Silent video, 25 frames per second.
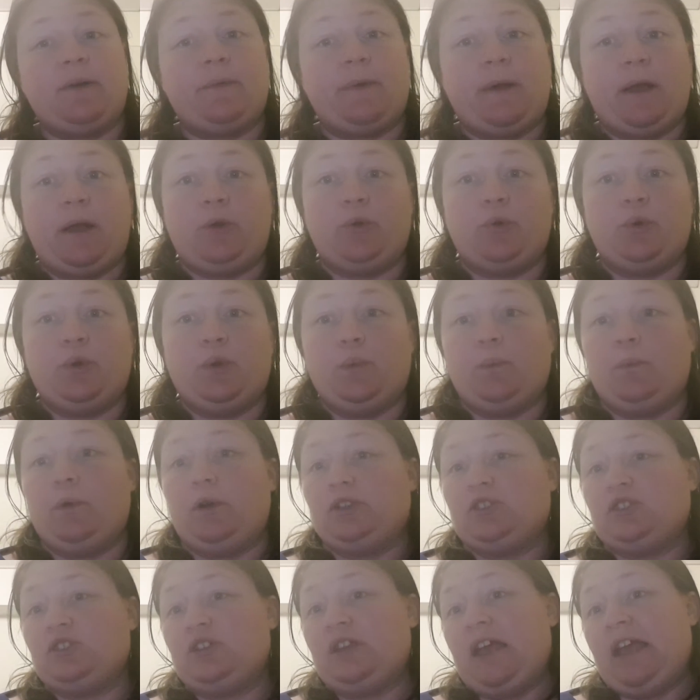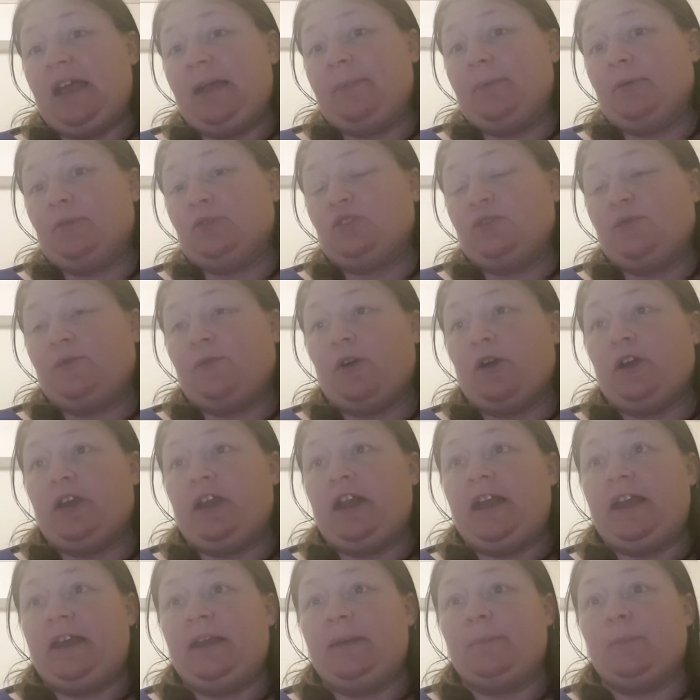I wasn't able to find
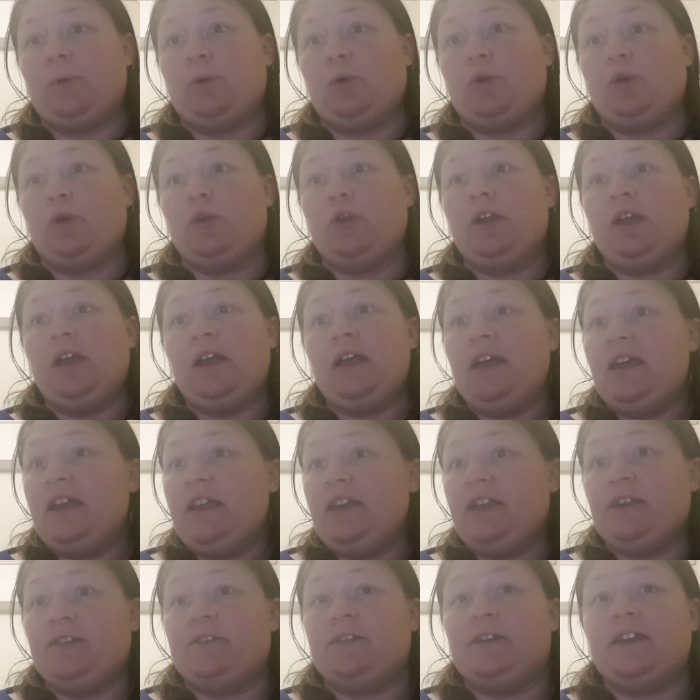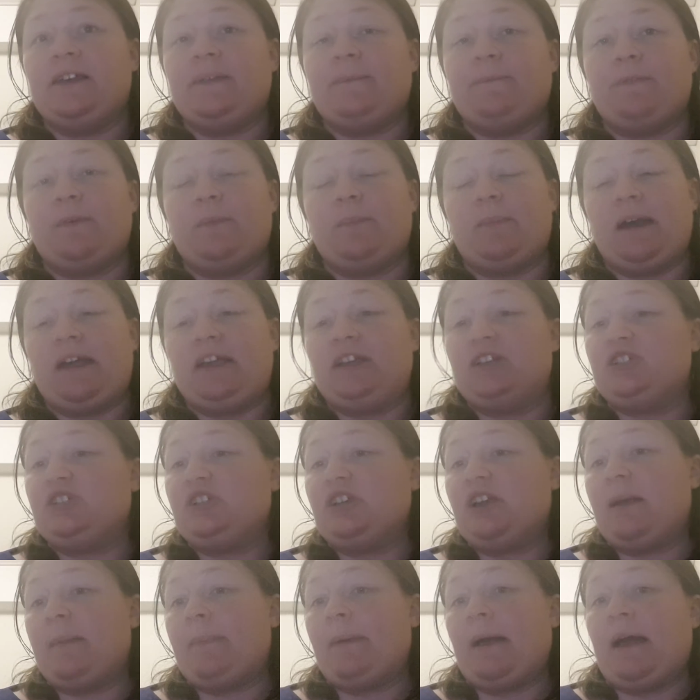any more information
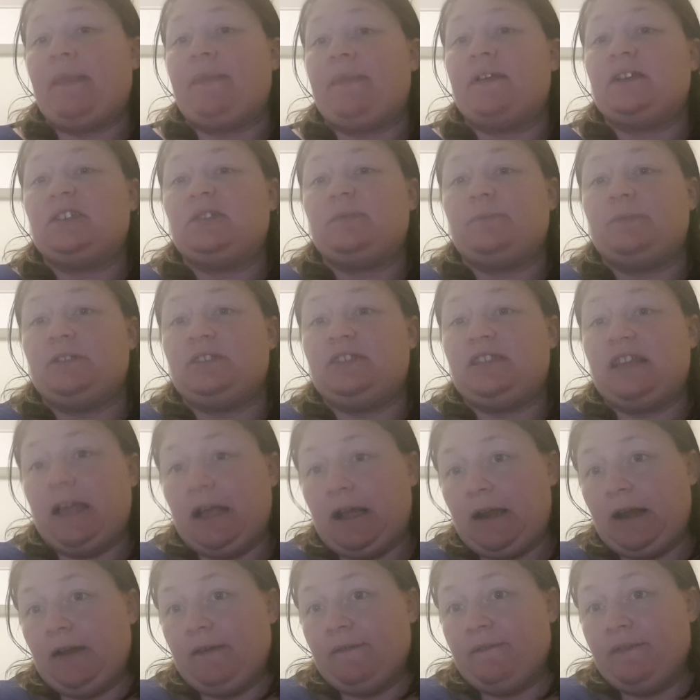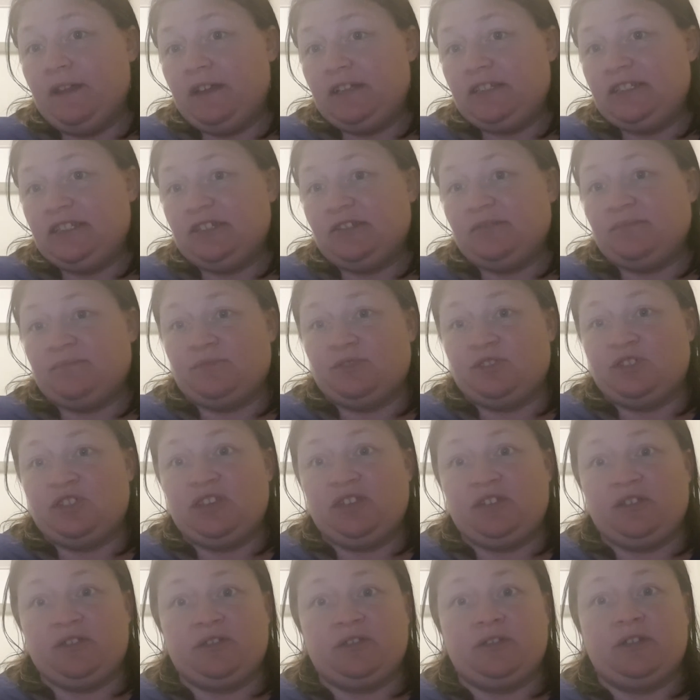about this particular victim.
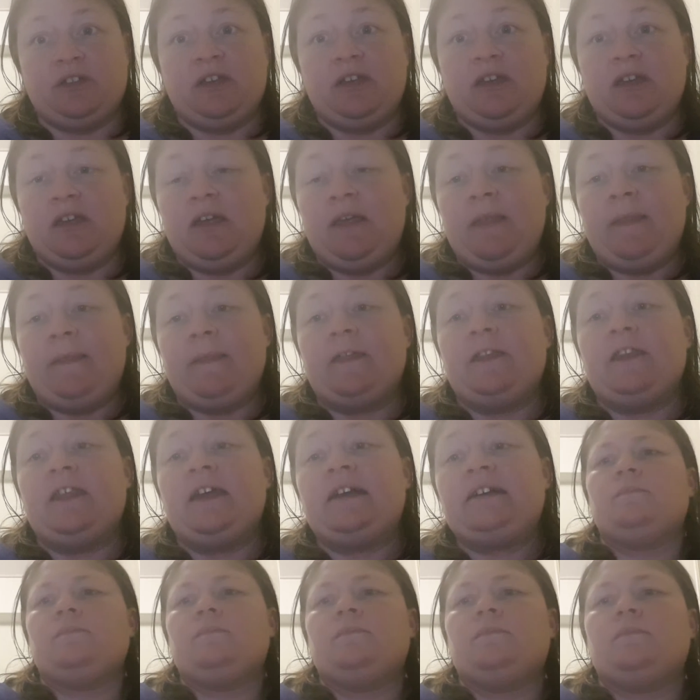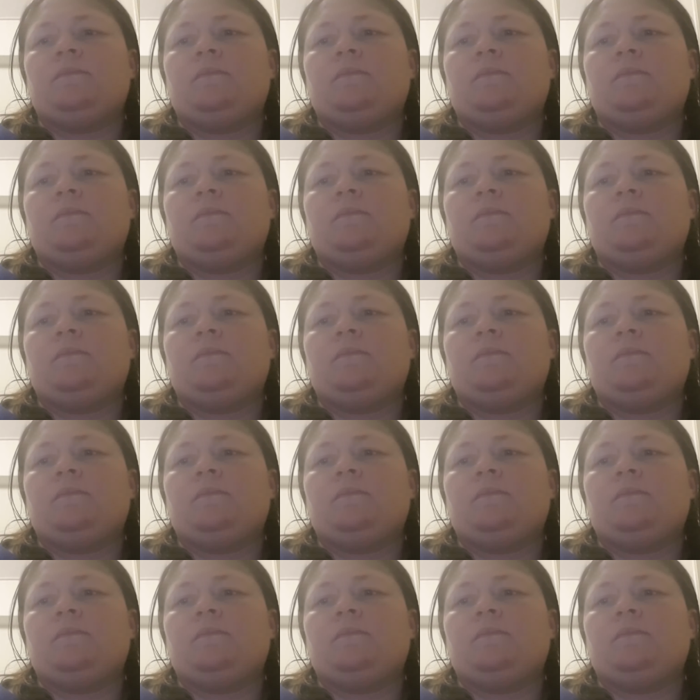So the next